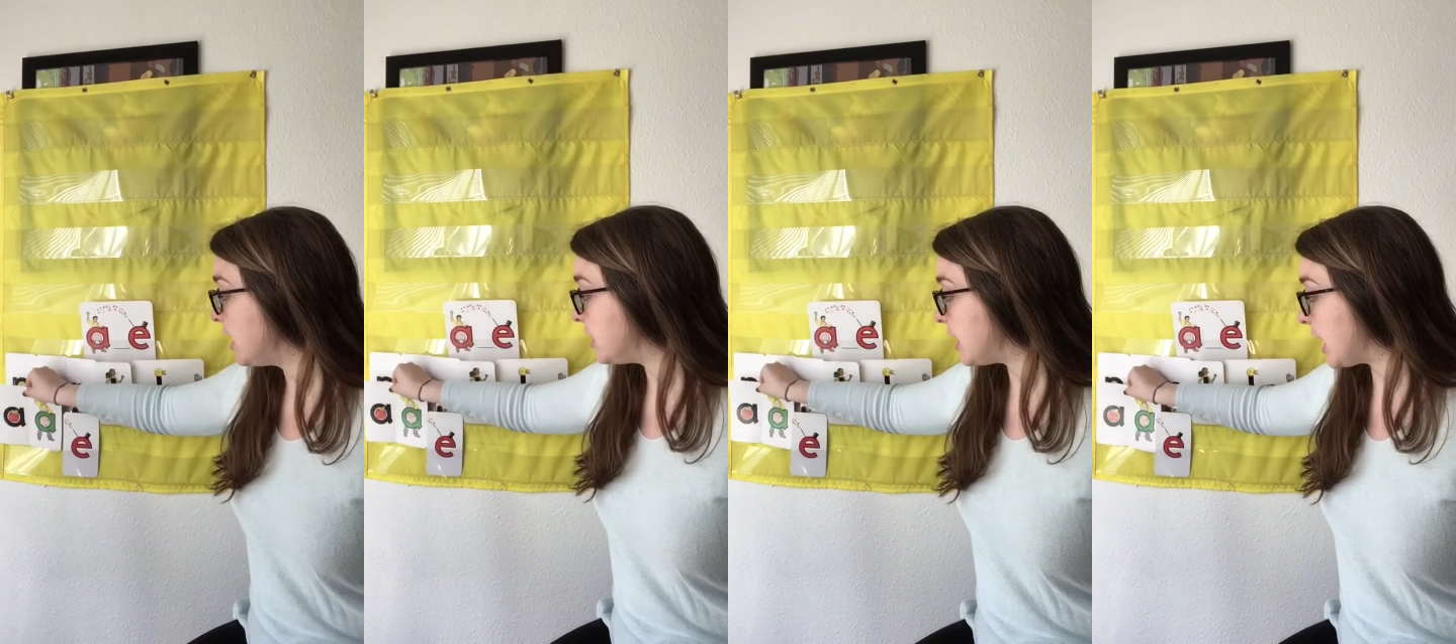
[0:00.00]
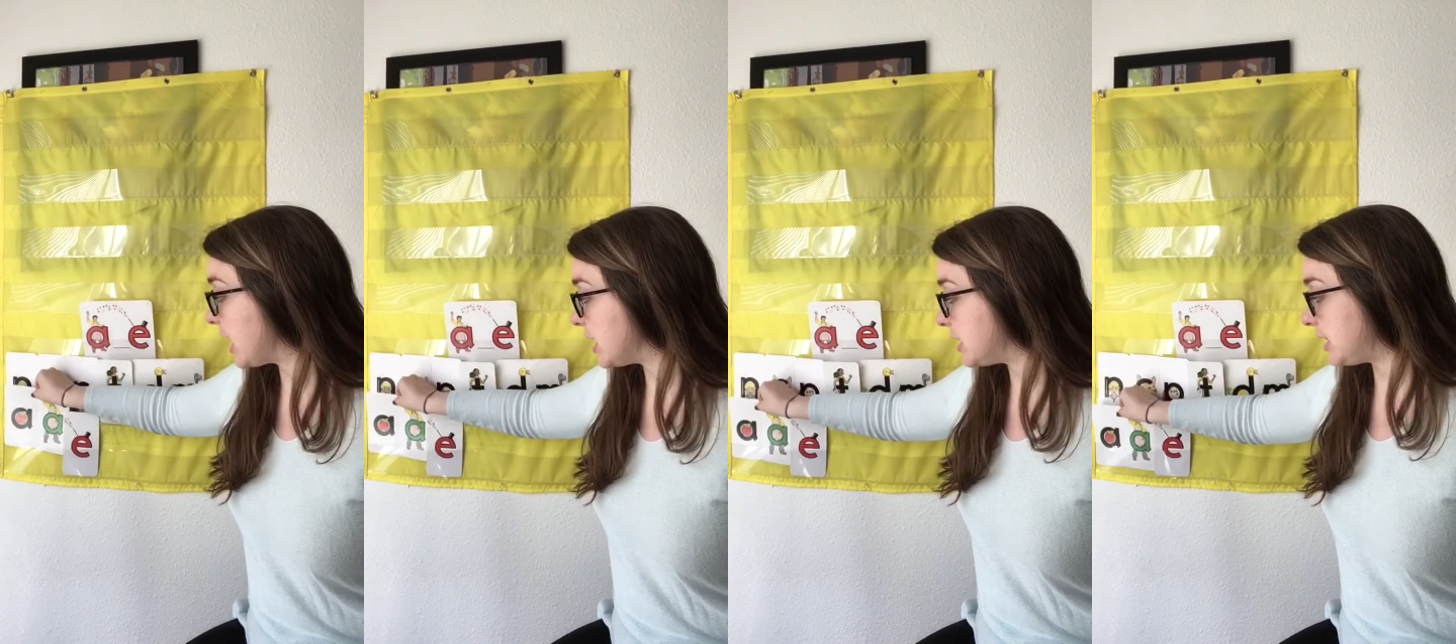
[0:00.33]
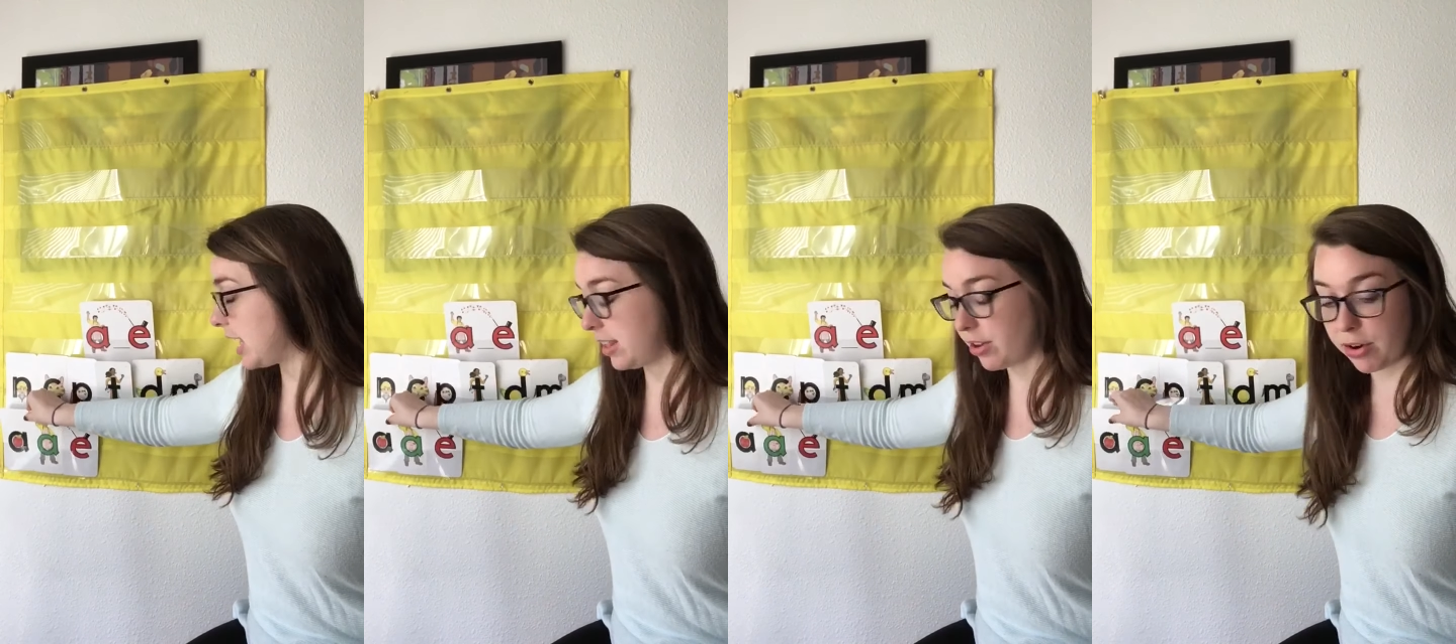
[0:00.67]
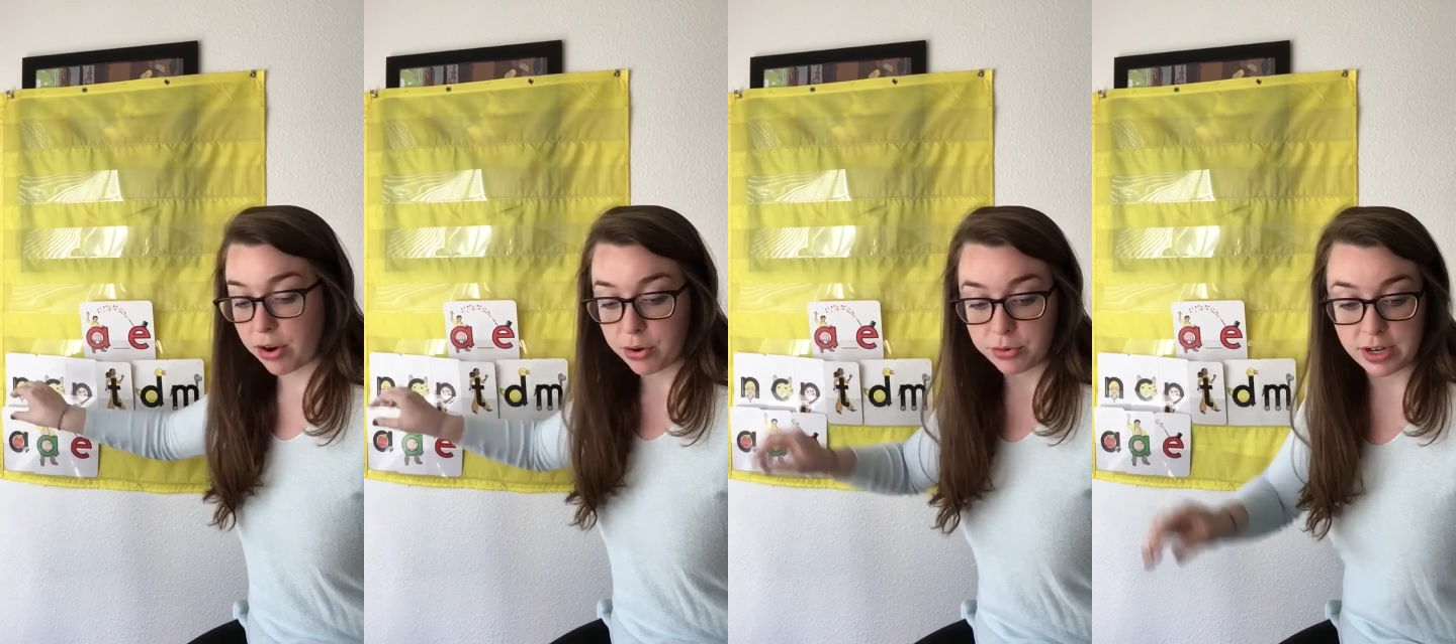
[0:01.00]
they say their
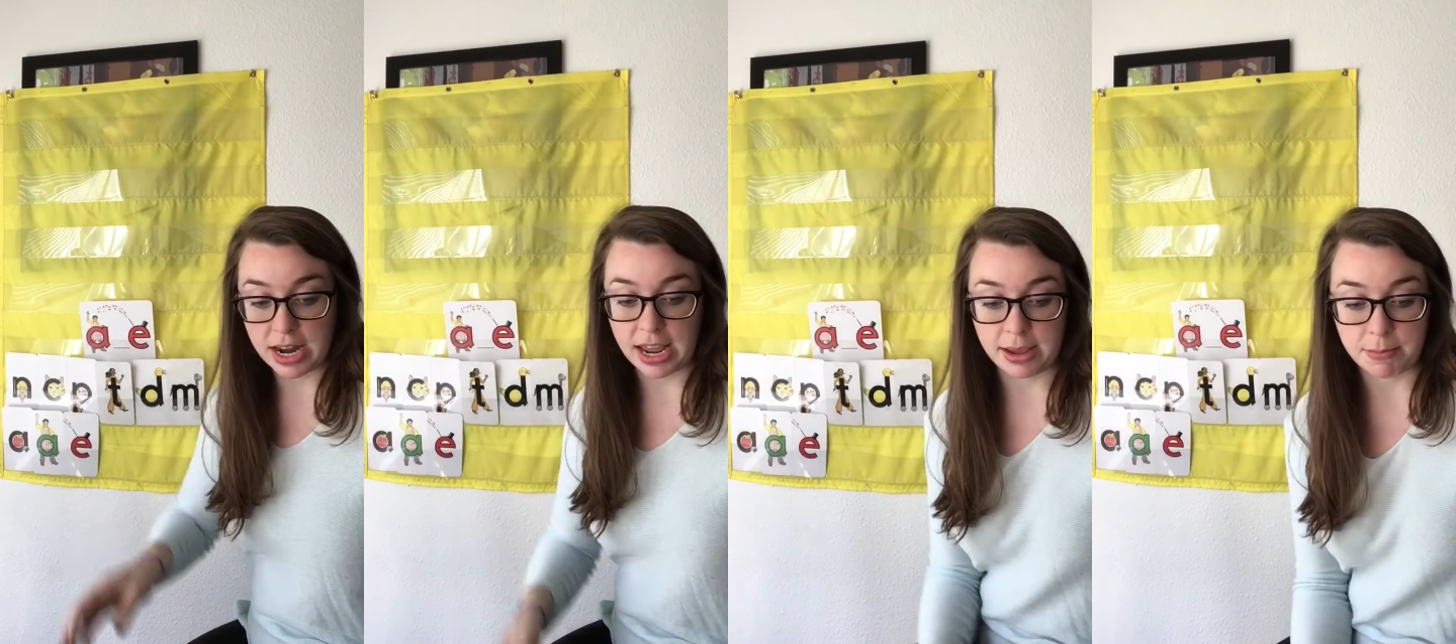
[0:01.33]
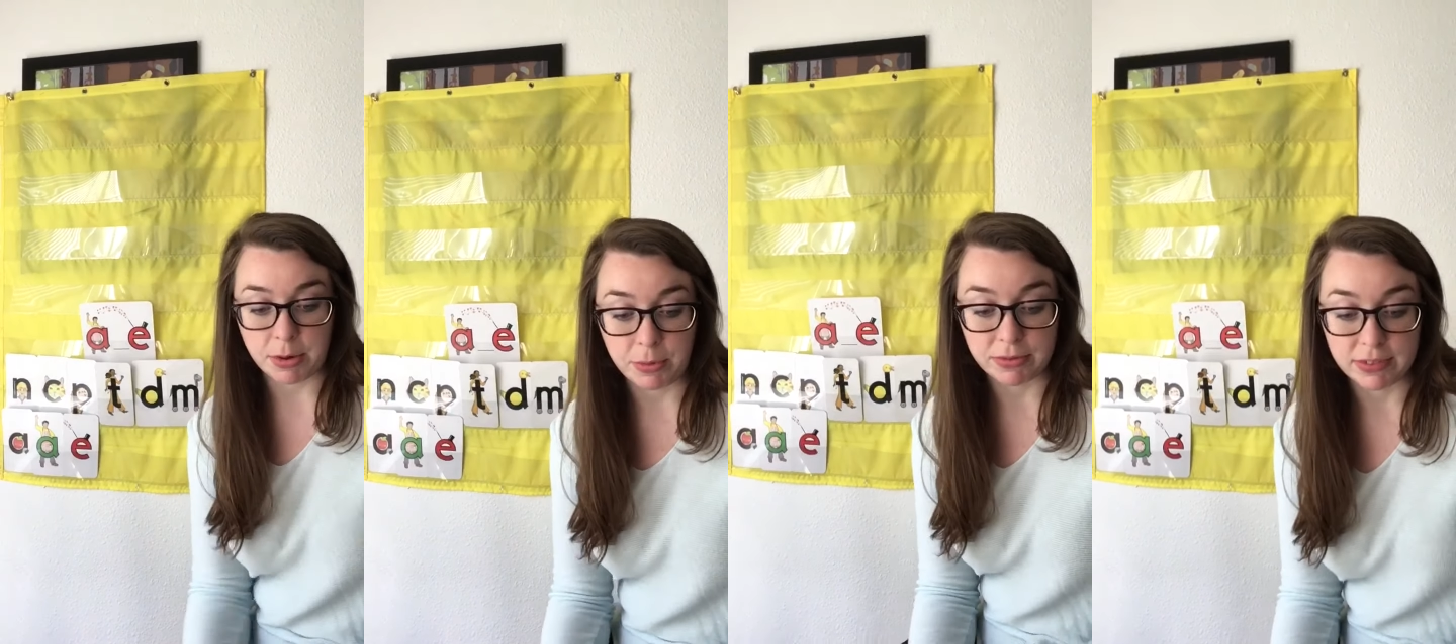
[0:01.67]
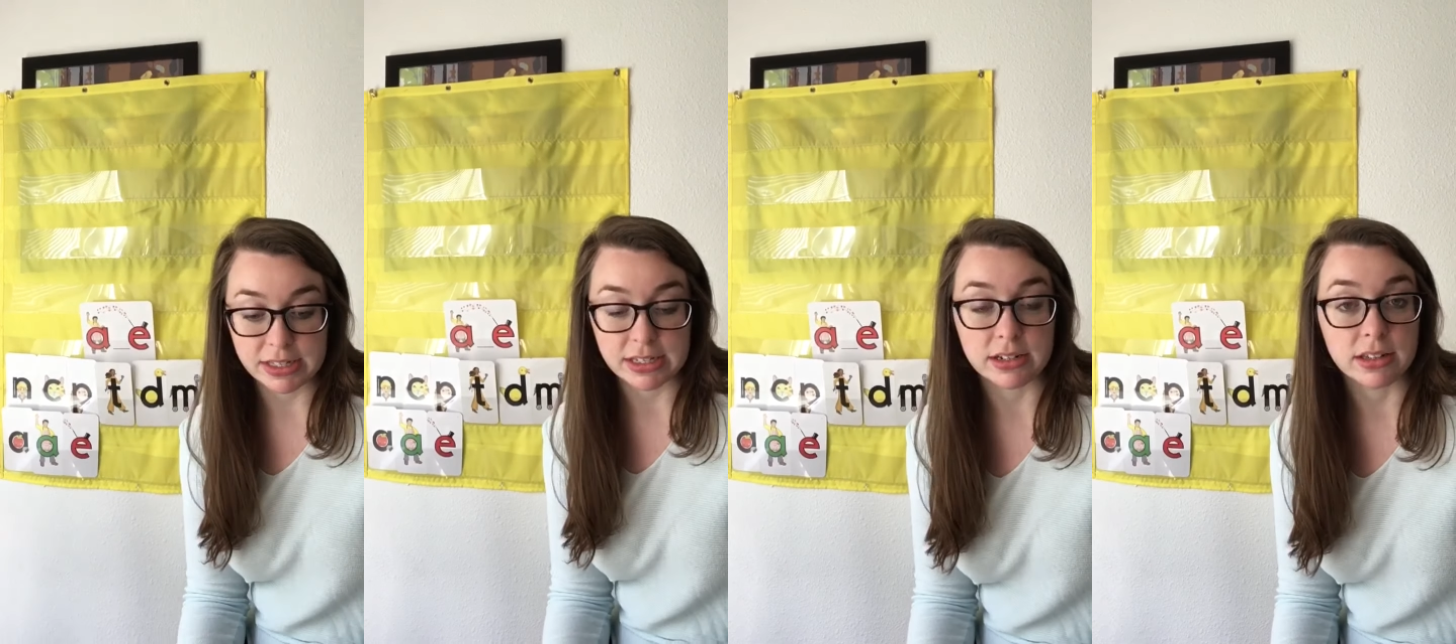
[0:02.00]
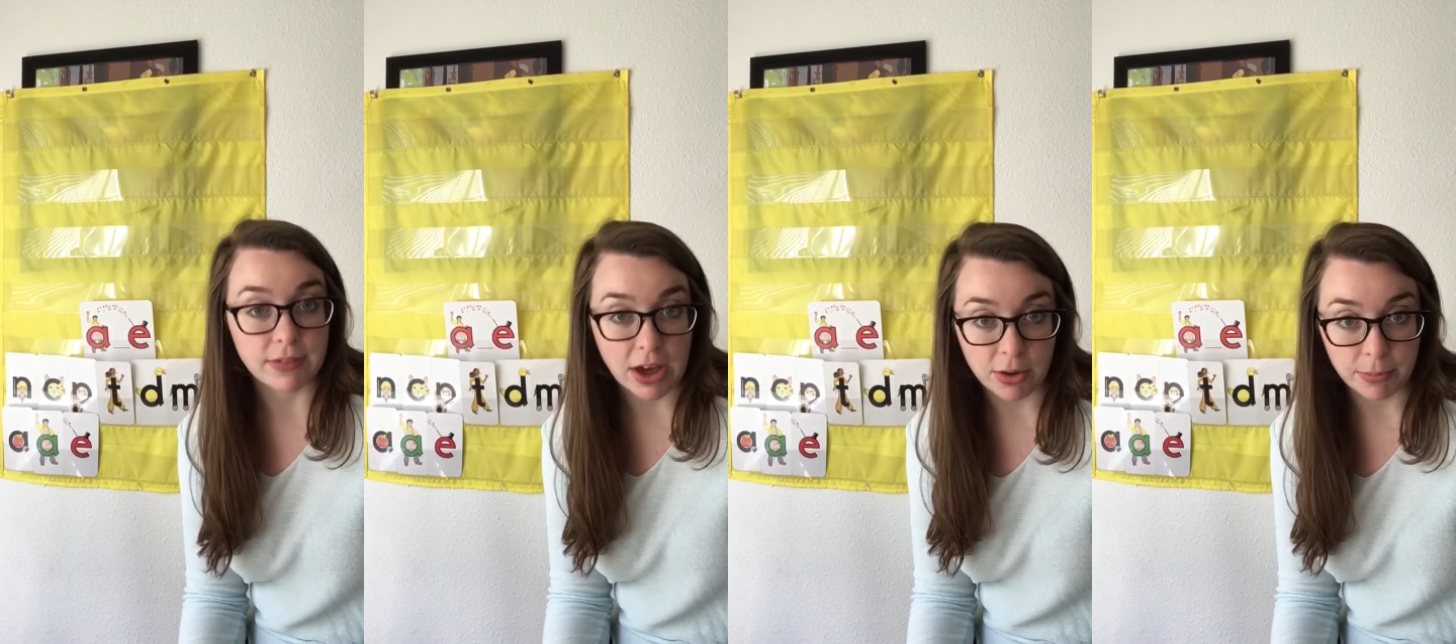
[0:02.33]
own name, and we've listened to the
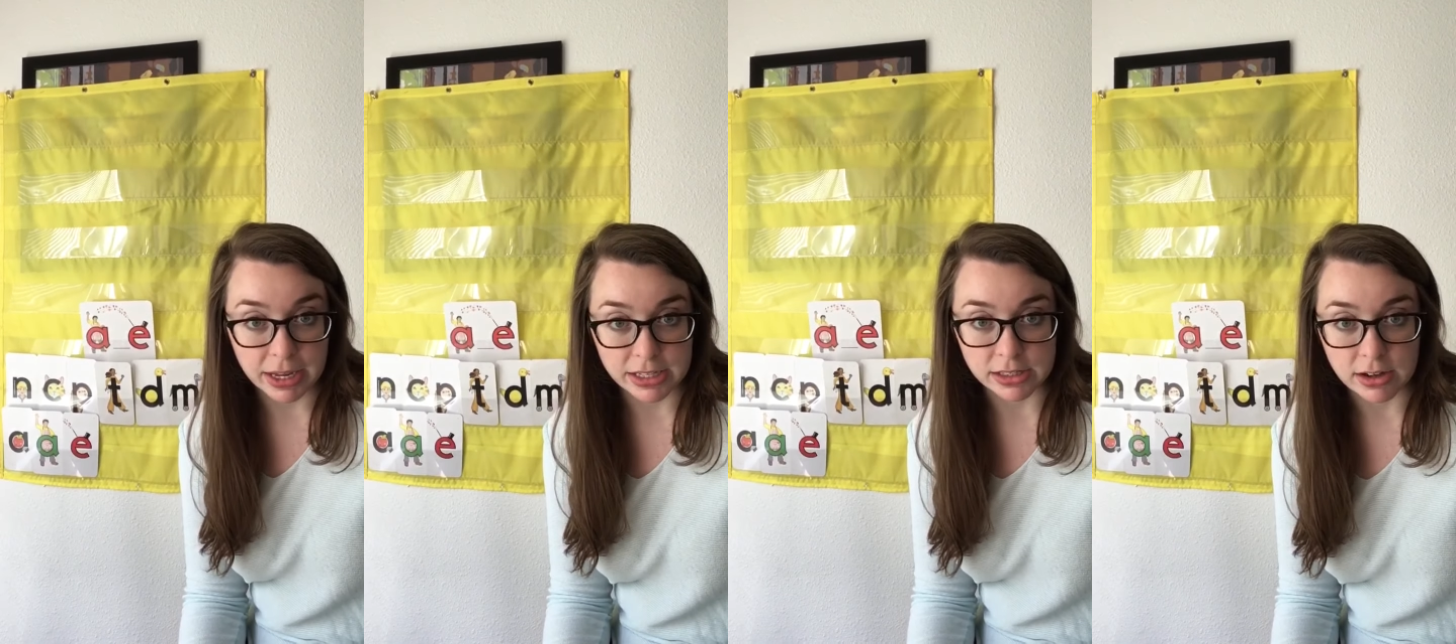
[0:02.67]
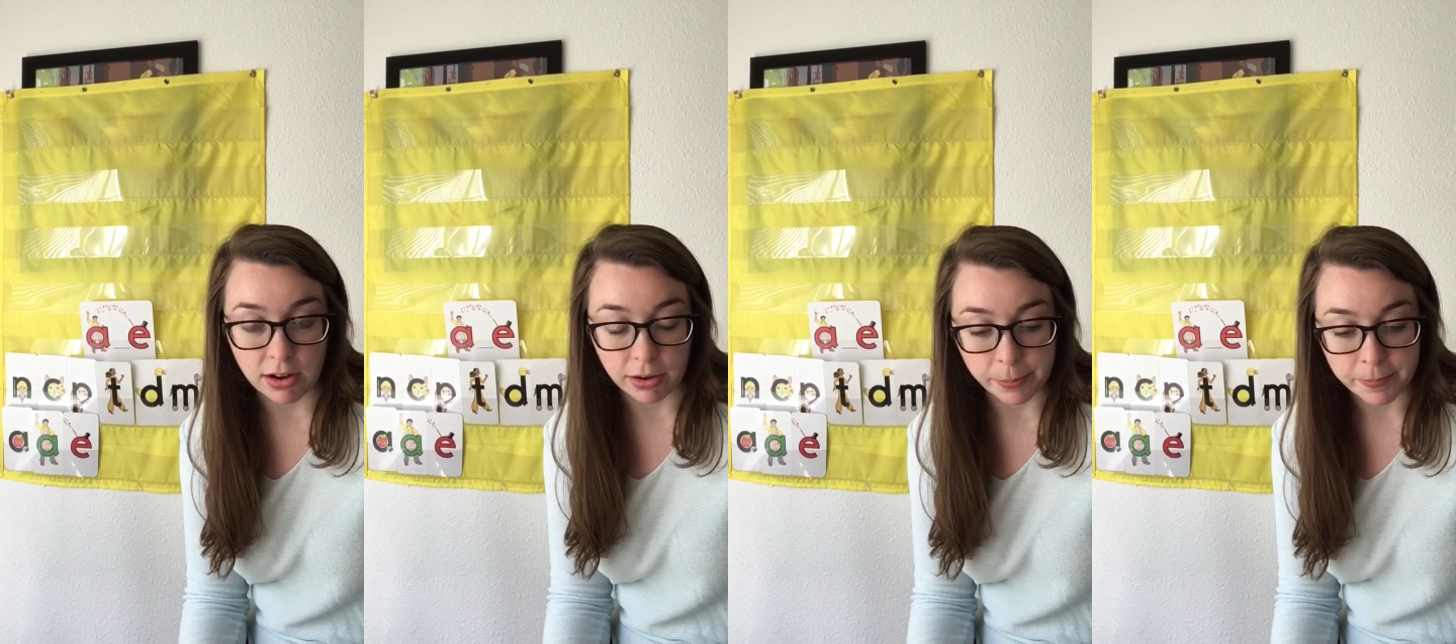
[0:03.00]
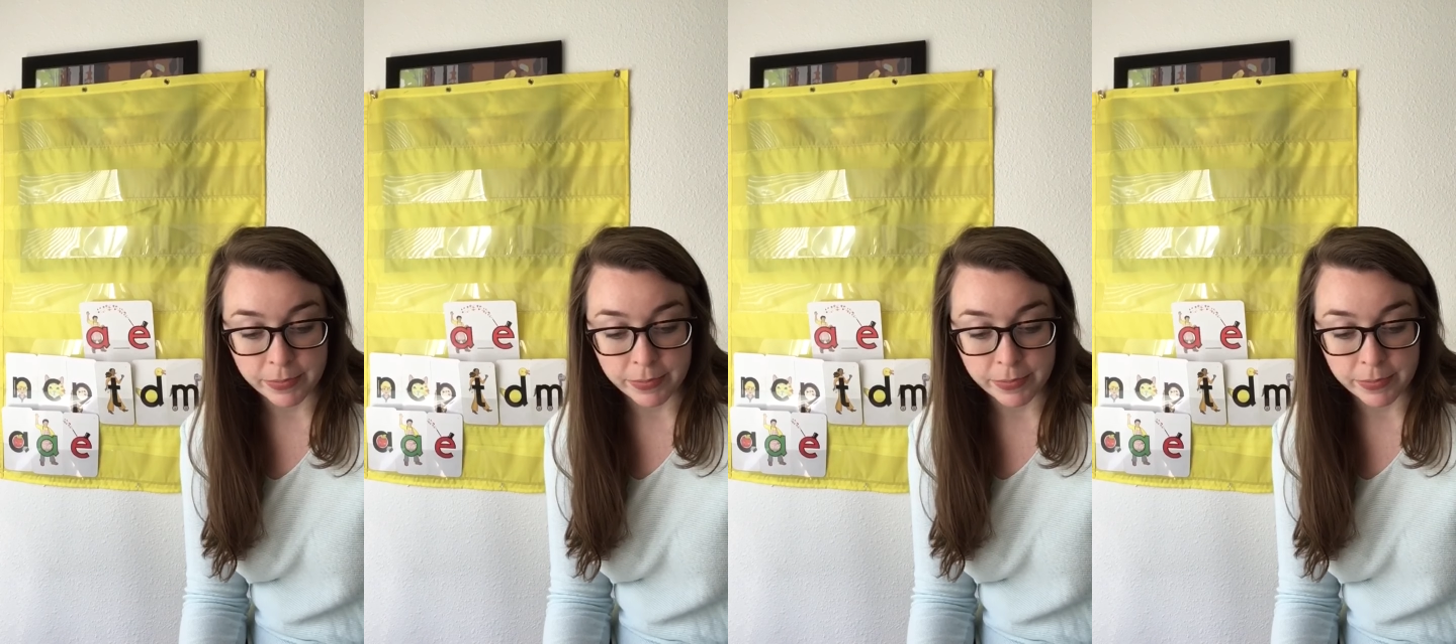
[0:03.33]
vowel man song.